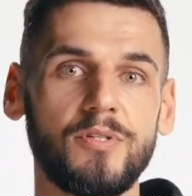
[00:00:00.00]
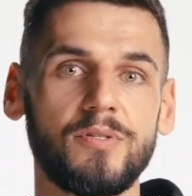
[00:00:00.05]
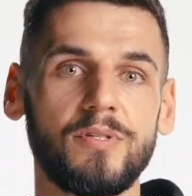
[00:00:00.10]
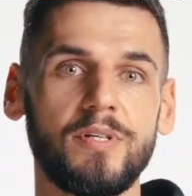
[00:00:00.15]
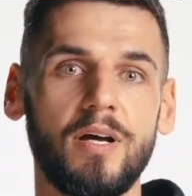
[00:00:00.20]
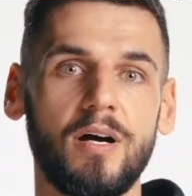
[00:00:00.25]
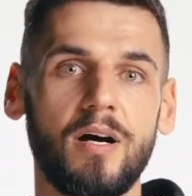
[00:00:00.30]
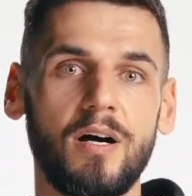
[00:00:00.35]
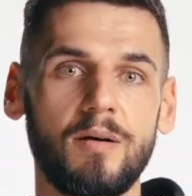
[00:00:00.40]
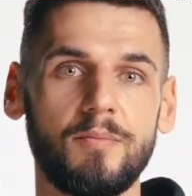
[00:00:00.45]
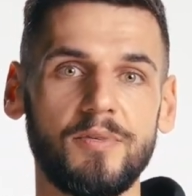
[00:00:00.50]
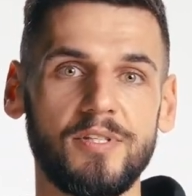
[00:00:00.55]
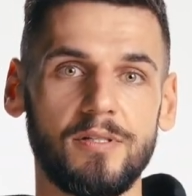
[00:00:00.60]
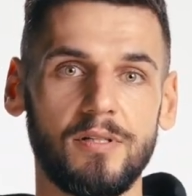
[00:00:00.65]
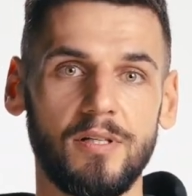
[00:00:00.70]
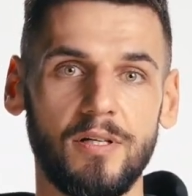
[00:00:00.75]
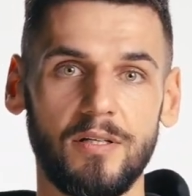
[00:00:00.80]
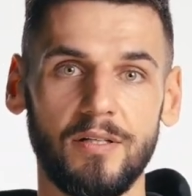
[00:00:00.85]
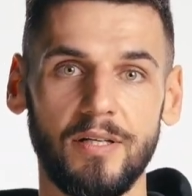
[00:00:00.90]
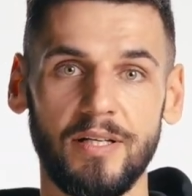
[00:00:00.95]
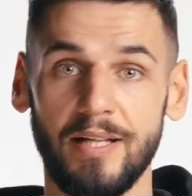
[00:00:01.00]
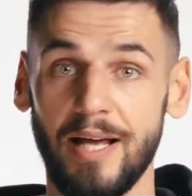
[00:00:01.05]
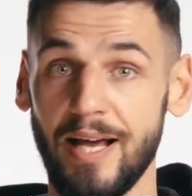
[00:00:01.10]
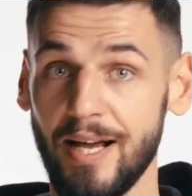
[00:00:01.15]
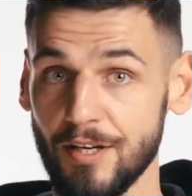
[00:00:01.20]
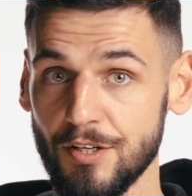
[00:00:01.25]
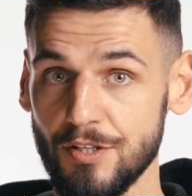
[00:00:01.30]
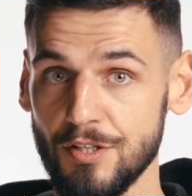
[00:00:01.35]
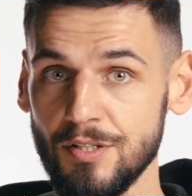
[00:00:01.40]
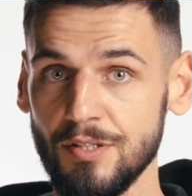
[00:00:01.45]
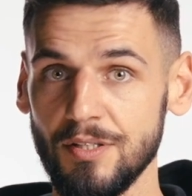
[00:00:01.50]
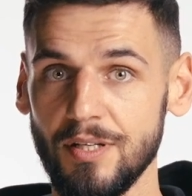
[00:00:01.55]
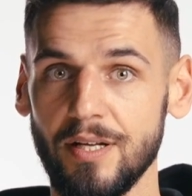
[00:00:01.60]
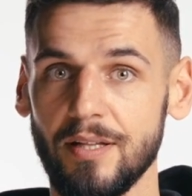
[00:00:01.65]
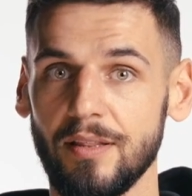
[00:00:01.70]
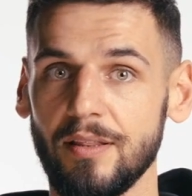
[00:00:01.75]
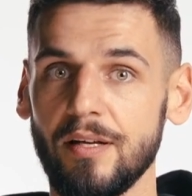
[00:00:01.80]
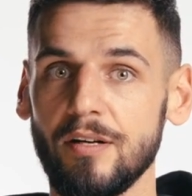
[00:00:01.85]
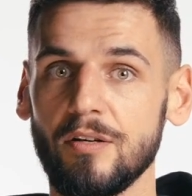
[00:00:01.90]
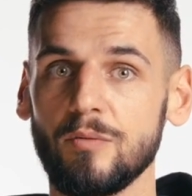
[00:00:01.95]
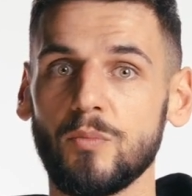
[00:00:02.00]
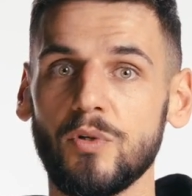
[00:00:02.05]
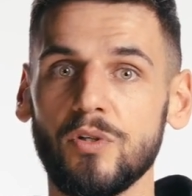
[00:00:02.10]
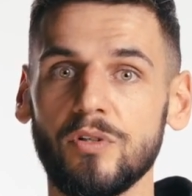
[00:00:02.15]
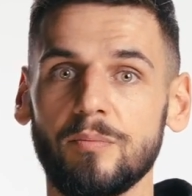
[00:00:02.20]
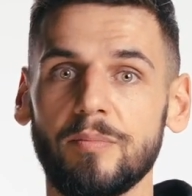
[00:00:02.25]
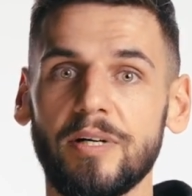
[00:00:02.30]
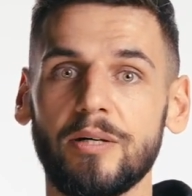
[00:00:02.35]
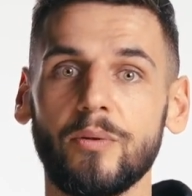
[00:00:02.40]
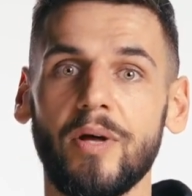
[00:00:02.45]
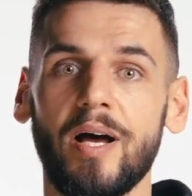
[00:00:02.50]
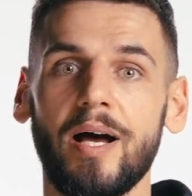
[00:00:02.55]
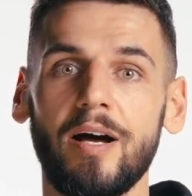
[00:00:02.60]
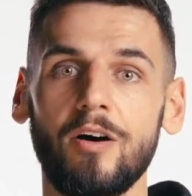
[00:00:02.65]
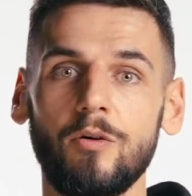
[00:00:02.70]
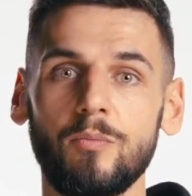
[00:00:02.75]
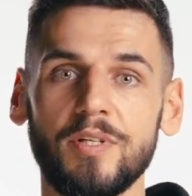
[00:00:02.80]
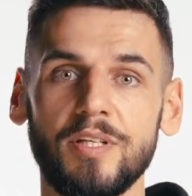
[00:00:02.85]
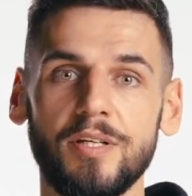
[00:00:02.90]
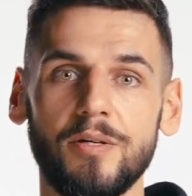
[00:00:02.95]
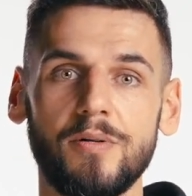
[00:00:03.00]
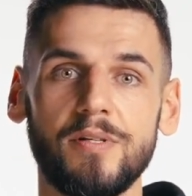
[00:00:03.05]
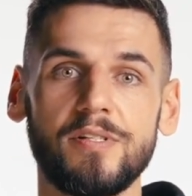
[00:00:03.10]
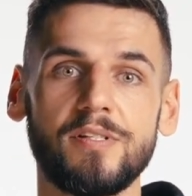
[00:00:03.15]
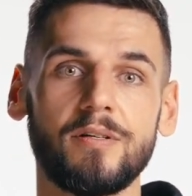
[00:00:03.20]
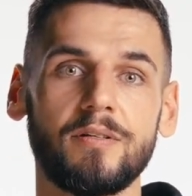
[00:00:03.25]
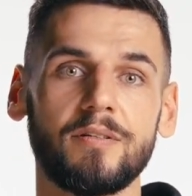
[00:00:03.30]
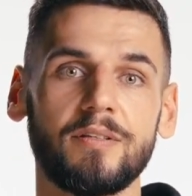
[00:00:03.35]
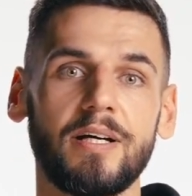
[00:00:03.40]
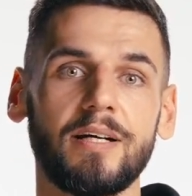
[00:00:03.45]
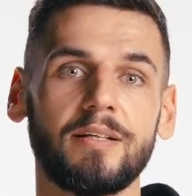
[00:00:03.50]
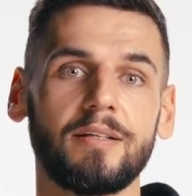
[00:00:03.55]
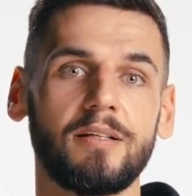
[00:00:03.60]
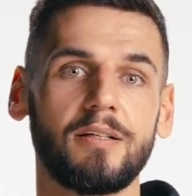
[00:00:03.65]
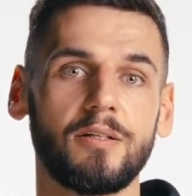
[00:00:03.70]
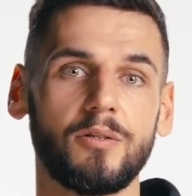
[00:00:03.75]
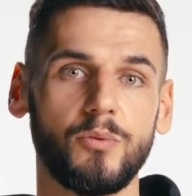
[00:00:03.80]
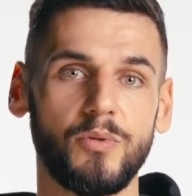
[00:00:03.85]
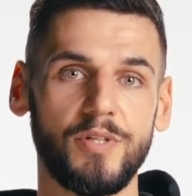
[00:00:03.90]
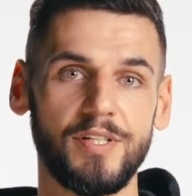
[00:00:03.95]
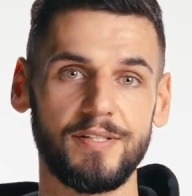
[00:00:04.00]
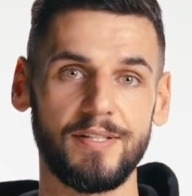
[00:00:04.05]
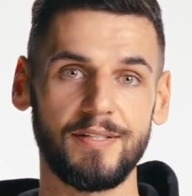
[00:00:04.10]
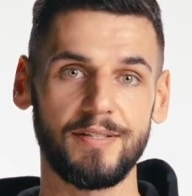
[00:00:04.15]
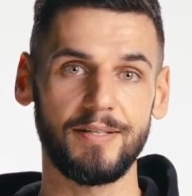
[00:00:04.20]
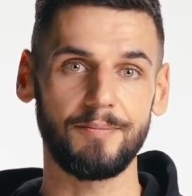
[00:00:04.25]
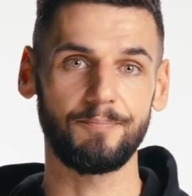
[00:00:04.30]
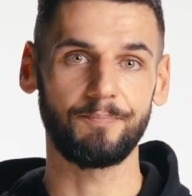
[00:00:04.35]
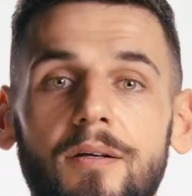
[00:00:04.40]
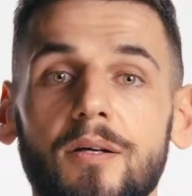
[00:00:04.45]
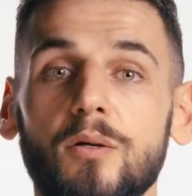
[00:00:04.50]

you see Ohm's law in action and learn more about how materials conduct electricity.